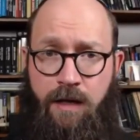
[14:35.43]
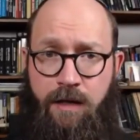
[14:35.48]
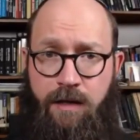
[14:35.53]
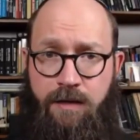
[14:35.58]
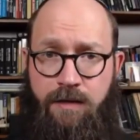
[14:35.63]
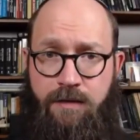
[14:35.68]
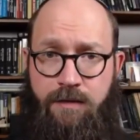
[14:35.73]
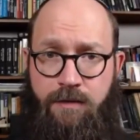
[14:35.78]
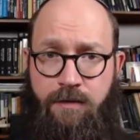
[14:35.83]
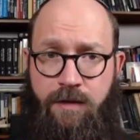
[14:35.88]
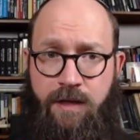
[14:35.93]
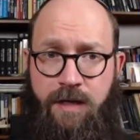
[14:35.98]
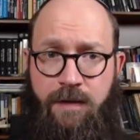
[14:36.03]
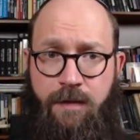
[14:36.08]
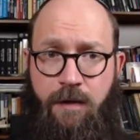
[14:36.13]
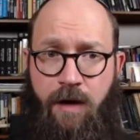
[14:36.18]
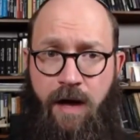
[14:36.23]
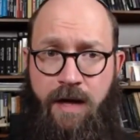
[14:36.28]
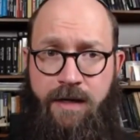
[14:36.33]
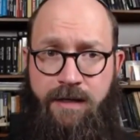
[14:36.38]
is to
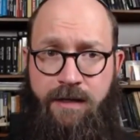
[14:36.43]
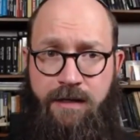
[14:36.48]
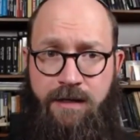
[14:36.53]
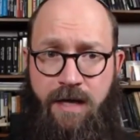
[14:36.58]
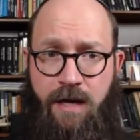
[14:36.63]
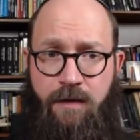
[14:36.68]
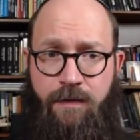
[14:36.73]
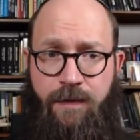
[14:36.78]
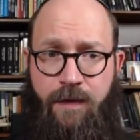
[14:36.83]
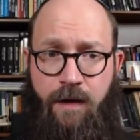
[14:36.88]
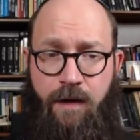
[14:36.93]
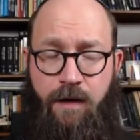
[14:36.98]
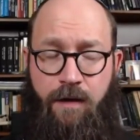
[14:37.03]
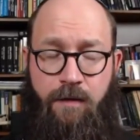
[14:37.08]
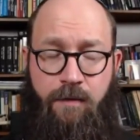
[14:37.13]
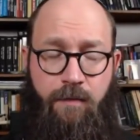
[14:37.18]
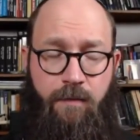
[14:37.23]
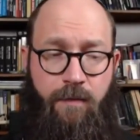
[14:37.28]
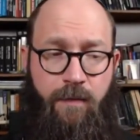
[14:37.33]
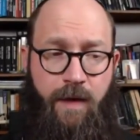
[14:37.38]
get the ideas out
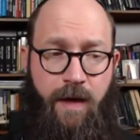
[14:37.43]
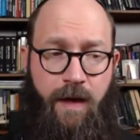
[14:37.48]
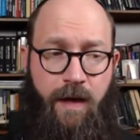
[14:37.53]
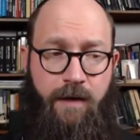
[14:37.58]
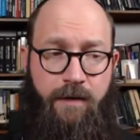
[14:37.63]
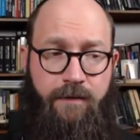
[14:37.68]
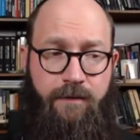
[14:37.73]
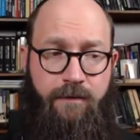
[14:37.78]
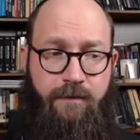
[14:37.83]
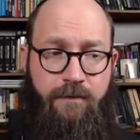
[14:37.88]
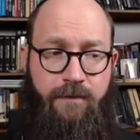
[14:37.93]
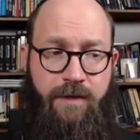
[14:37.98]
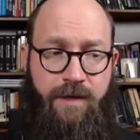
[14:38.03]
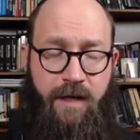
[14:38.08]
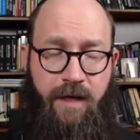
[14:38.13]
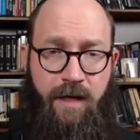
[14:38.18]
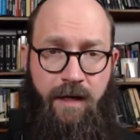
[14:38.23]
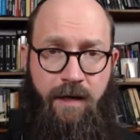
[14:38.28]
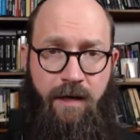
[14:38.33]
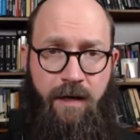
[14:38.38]
there that
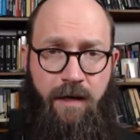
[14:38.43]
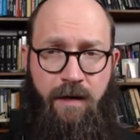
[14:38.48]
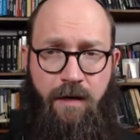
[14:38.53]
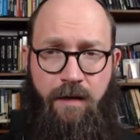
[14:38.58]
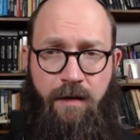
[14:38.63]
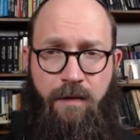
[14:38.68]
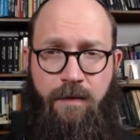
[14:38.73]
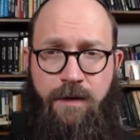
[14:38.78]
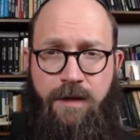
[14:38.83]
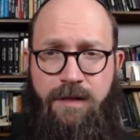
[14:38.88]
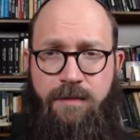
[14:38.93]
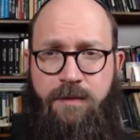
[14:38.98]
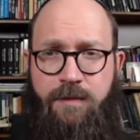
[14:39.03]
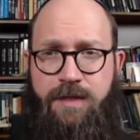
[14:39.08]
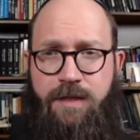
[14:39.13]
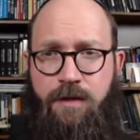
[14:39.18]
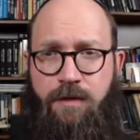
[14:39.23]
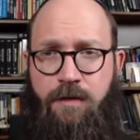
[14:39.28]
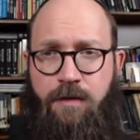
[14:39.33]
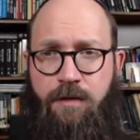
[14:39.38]
say this
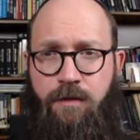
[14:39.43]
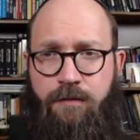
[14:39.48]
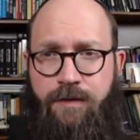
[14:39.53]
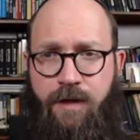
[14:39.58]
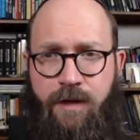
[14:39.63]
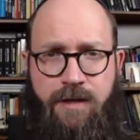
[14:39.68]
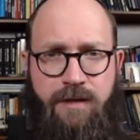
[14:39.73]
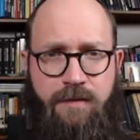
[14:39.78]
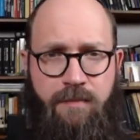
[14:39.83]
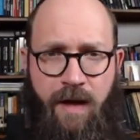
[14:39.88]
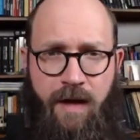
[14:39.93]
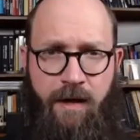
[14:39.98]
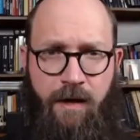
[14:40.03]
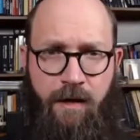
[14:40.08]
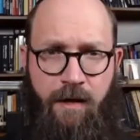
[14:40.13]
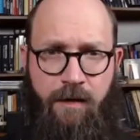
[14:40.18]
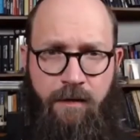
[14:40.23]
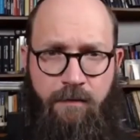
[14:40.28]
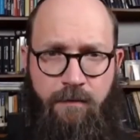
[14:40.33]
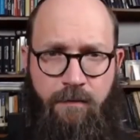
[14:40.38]
material does
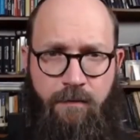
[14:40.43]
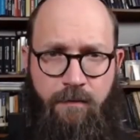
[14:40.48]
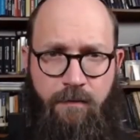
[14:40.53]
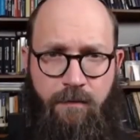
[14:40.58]
matter,